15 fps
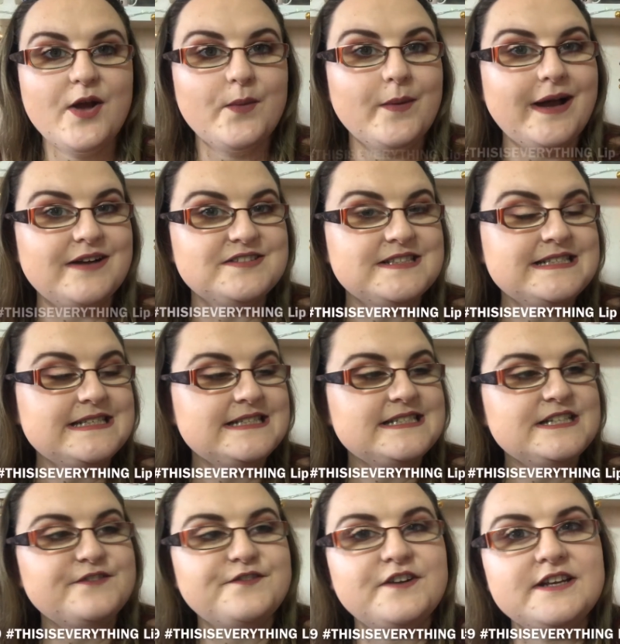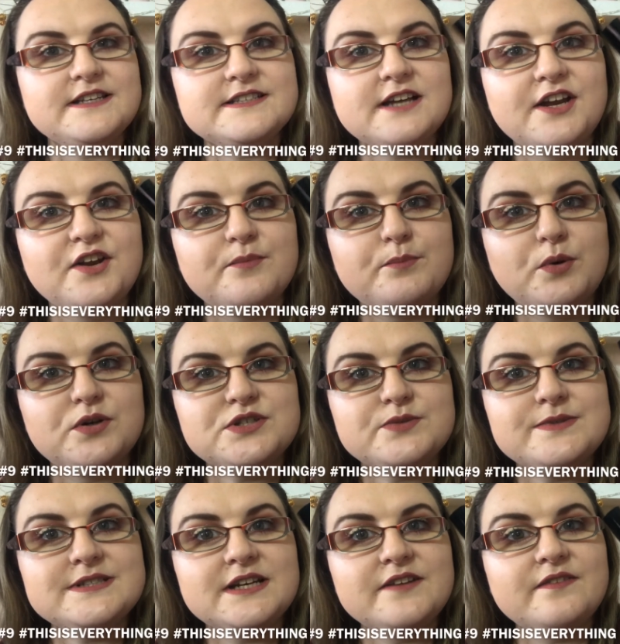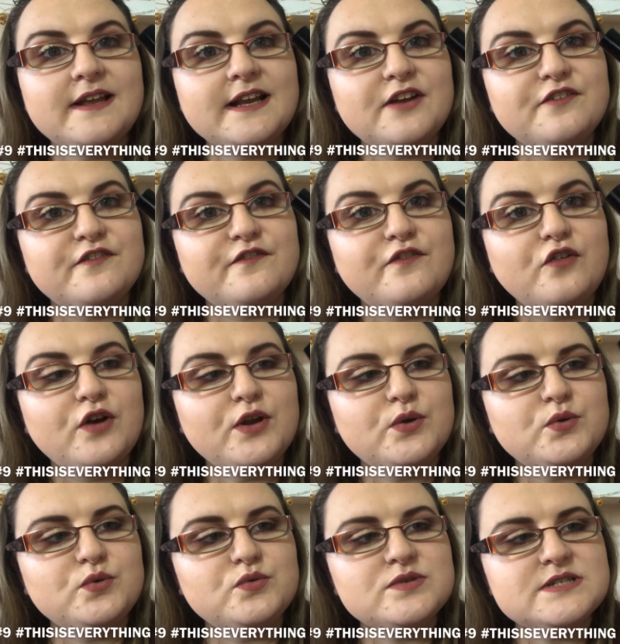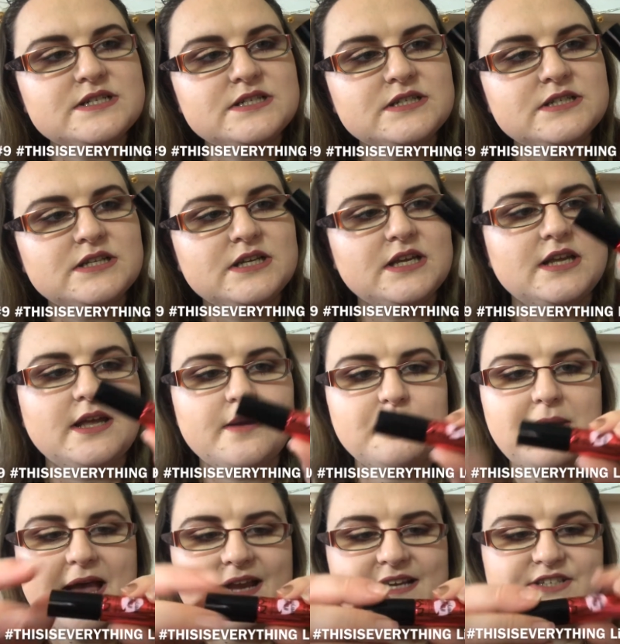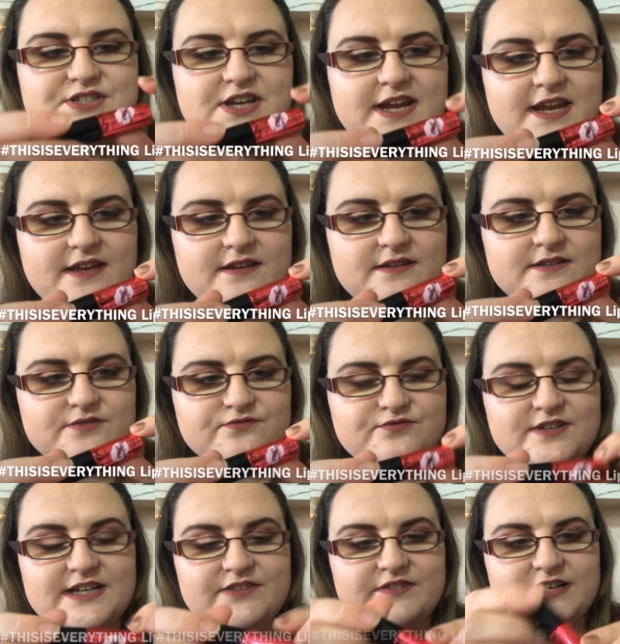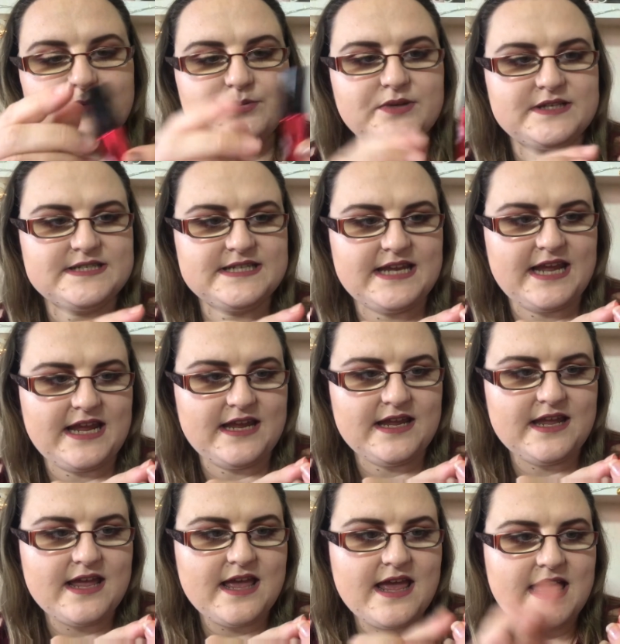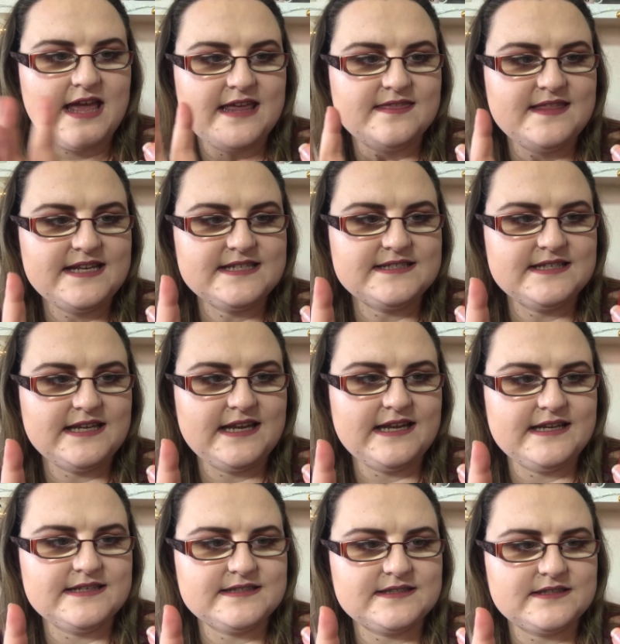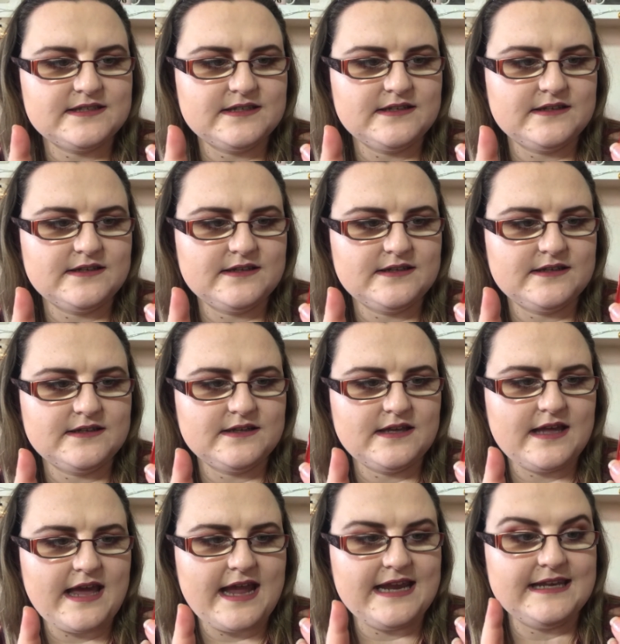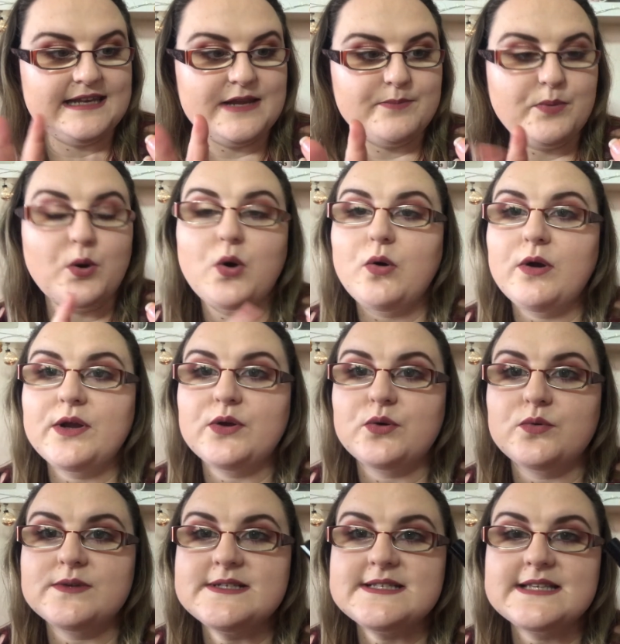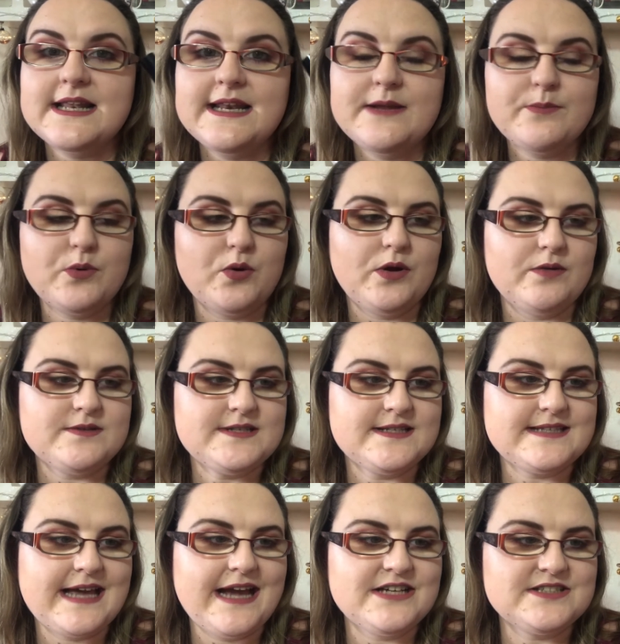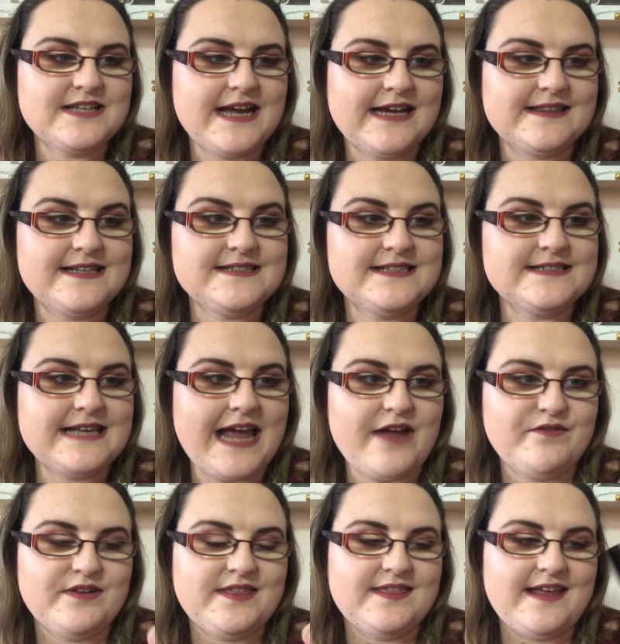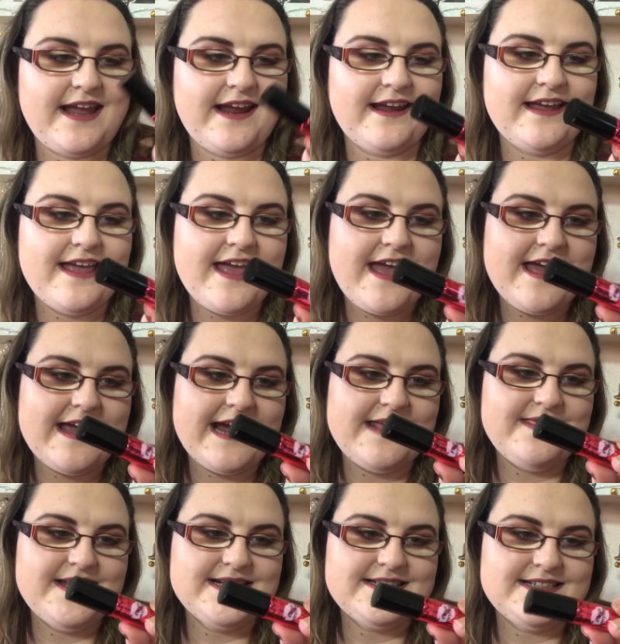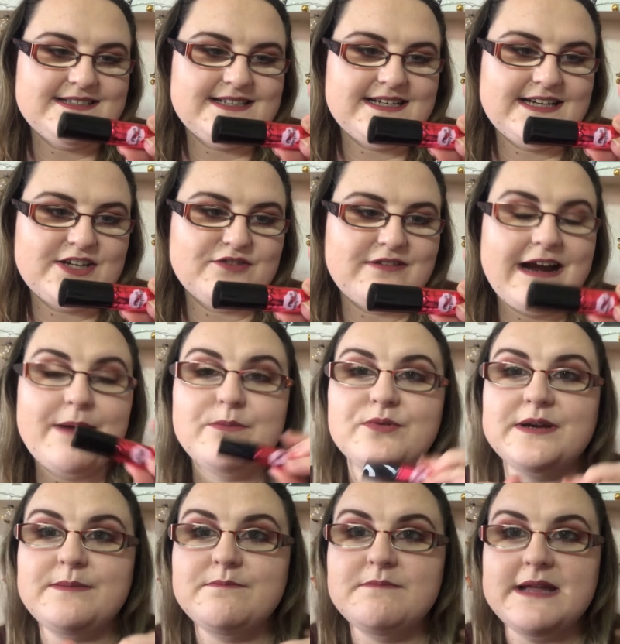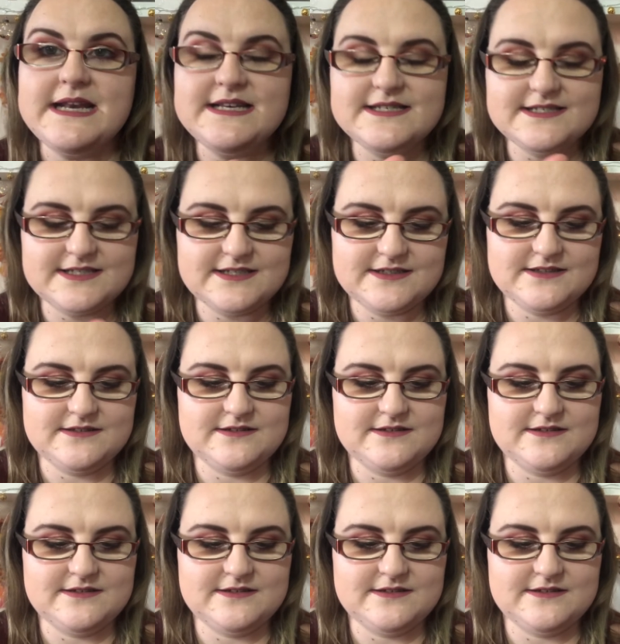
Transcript: Wow, so this is a different kind of bottle. It's kind of like a foiled packaging. Really, really pretty. This is a lip oil. This is a lip oil. It says hashtag this is everything, and this is in Cranberry Mint.